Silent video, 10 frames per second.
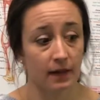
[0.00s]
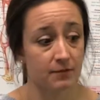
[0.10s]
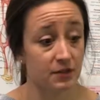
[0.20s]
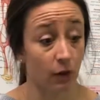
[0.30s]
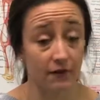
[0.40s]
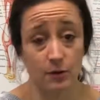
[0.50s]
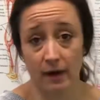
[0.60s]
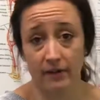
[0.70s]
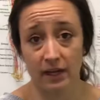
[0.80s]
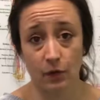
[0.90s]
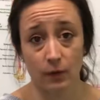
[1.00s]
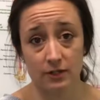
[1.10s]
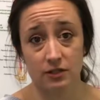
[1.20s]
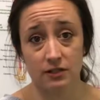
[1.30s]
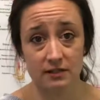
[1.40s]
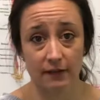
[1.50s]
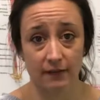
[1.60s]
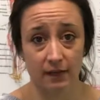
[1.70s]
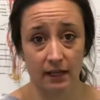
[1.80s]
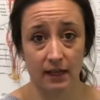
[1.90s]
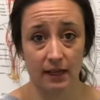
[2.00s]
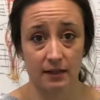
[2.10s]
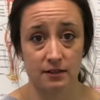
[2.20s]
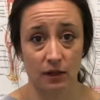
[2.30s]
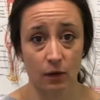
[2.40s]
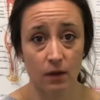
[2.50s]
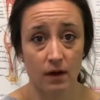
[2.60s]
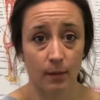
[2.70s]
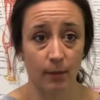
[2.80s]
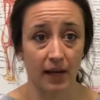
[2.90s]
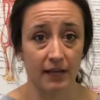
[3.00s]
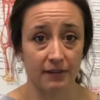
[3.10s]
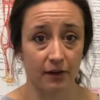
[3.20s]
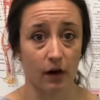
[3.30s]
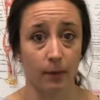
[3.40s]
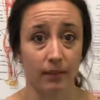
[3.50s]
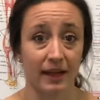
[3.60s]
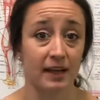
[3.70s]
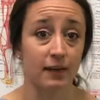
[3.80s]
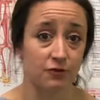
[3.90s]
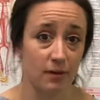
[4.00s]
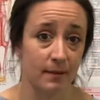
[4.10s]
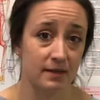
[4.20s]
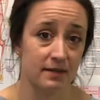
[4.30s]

So if you have any questions, definitely let us know, but there are plenty of treatments